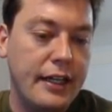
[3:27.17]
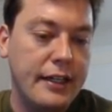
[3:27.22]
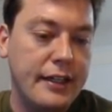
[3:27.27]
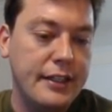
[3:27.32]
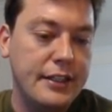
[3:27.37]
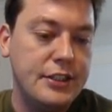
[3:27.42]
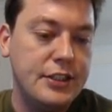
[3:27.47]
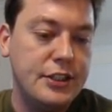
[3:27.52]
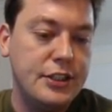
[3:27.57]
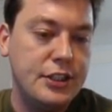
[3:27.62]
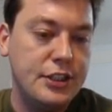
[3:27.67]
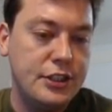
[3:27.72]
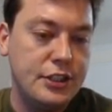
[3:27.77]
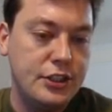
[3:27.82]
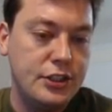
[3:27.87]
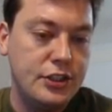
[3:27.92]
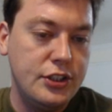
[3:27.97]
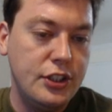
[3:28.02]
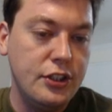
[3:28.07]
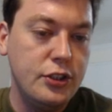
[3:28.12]
this
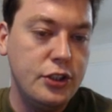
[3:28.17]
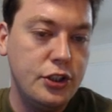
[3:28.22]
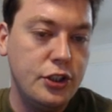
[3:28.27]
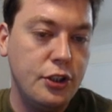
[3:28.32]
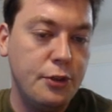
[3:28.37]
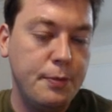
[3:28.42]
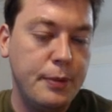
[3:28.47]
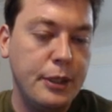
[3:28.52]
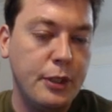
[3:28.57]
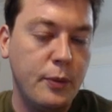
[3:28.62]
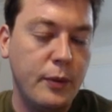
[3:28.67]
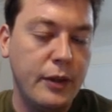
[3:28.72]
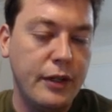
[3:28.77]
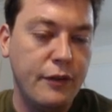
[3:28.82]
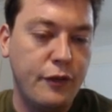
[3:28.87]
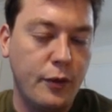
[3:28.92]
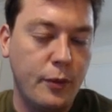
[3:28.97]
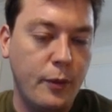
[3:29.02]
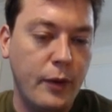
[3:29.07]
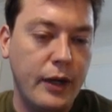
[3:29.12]
still should be a win
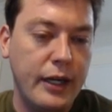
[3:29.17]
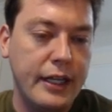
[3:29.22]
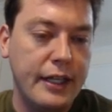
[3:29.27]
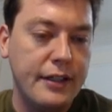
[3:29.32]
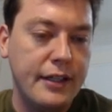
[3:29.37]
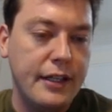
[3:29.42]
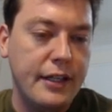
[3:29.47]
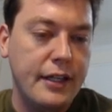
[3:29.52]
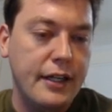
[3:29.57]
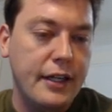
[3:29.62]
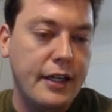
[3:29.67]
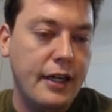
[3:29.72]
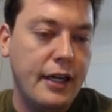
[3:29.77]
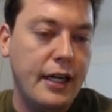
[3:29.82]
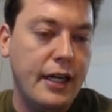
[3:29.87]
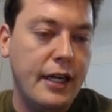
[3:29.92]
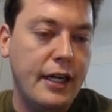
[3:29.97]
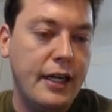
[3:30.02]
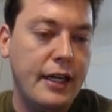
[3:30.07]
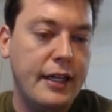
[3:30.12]
for White.
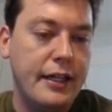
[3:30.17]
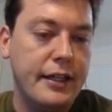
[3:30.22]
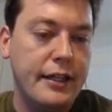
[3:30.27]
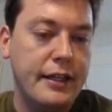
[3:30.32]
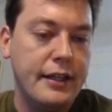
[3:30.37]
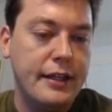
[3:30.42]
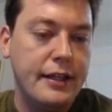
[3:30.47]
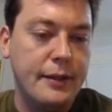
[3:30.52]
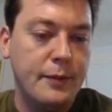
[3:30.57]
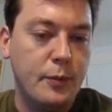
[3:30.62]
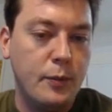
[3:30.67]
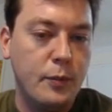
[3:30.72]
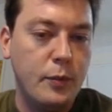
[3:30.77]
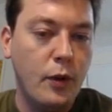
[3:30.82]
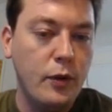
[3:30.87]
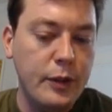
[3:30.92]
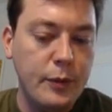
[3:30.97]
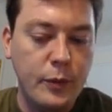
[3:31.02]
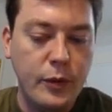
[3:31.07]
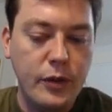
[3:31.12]
The
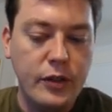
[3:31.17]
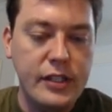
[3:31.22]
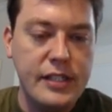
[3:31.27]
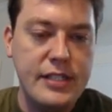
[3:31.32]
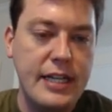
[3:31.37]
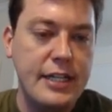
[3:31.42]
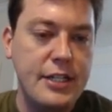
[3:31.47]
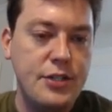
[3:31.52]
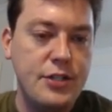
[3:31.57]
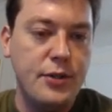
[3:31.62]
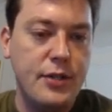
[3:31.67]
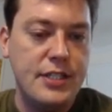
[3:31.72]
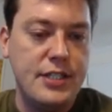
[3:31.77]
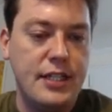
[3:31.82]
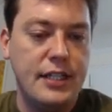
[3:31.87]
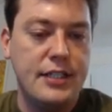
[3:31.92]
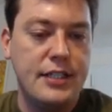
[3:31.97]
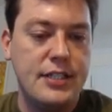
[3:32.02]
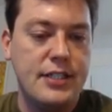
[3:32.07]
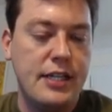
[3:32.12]
only really dangerous
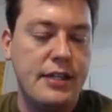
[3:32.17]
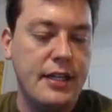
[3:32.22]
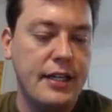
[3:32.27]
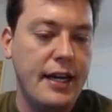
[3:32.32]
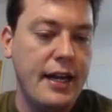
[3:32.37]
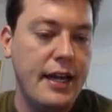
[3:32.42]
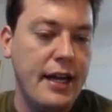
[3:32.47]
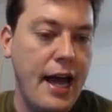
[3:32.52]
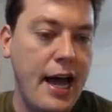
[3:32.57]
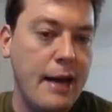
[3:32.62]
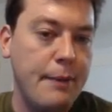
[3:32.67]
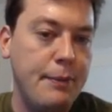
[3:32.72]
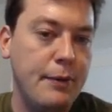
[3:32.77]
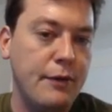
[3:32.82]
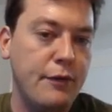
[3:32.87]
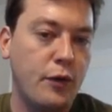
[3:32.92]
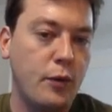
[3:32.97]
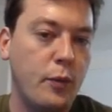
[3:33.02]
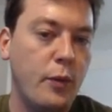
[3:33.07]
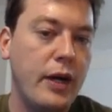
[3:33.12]
things that
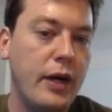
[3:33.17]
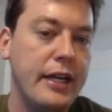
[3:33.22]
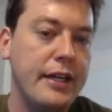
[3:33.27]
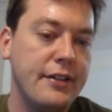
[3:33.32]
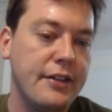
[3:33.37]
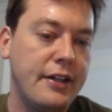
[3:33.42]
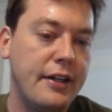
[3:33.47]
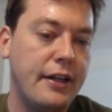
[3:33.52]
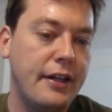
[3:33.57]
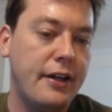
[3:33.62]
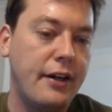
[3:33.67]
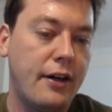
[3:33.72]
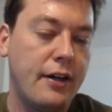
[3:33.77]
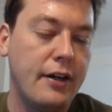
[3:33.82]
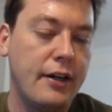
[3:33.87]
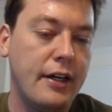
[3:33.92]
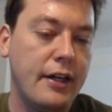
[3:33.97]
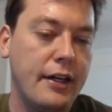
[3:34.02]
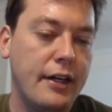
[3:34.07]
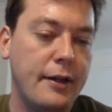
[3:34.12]
happen for White
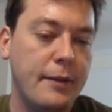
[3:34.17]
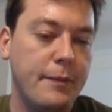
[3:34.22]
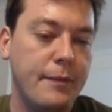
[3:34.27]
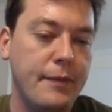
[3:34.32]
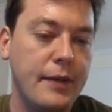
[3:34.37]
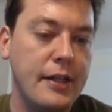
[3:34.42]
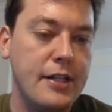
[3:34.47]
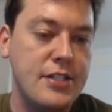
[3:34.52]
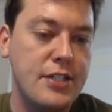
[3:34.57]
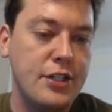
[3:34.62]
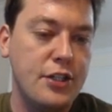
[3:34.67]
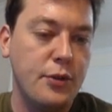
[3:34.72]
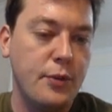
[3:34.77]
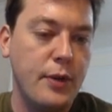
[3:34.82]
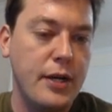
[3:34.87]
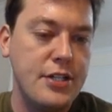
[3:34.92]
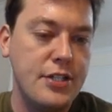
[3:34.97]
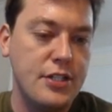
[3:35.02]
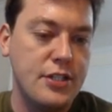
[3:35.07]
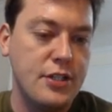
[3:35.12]
are in
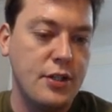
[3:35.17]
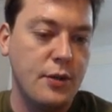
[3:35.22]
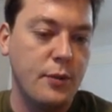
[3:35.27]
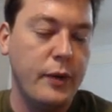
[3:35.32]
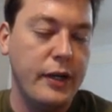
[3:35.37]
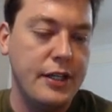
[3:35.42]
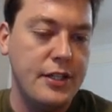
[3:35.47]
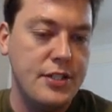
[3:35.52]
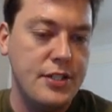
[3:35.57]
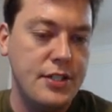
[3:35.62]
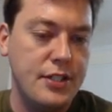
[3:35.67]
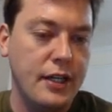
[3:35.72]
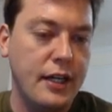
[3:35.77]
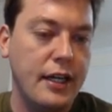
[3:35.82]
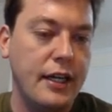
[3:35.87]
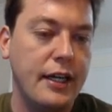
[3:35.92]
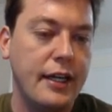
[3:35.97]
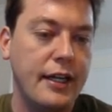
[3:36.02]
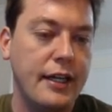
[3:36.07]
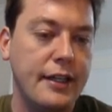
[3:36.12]
situations in which
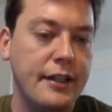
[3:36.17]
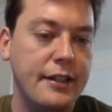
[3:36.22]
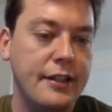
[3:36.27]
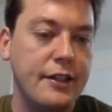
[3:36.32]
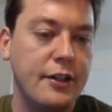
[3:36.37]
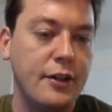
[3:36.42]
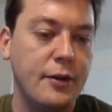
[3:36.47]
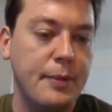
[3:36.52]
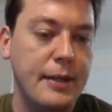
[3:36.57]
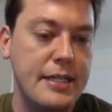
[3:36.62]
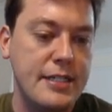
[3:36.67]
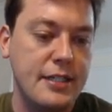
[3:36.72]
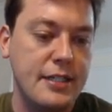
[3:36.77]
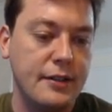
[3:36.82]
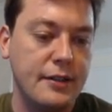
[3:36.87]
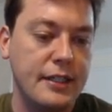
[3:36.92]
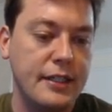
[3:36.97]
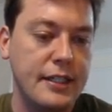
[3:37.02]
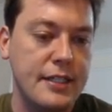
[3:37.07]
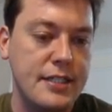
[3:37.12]

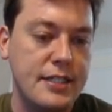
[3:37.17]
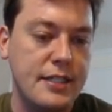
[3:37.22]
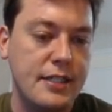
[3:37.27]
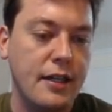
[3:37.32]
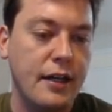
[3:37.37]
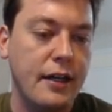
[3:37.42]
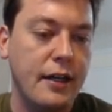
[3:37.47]
basically this